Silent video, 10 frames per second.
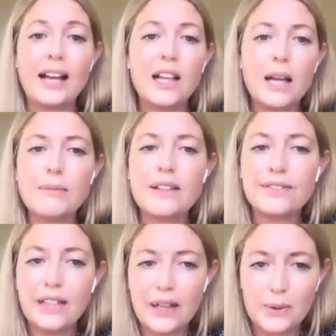And climate
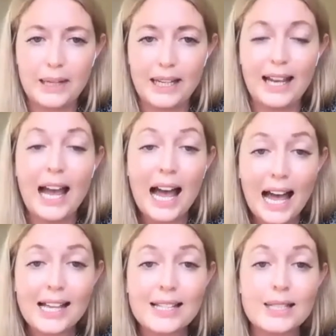philanthropy
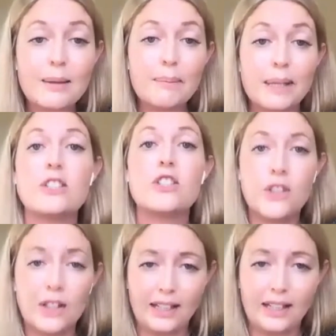has, but it
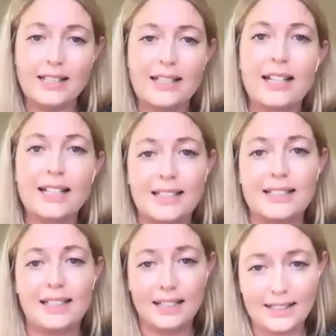shouldn't,
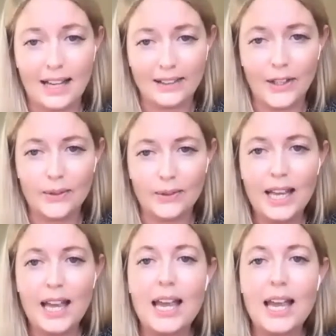exist in a silo.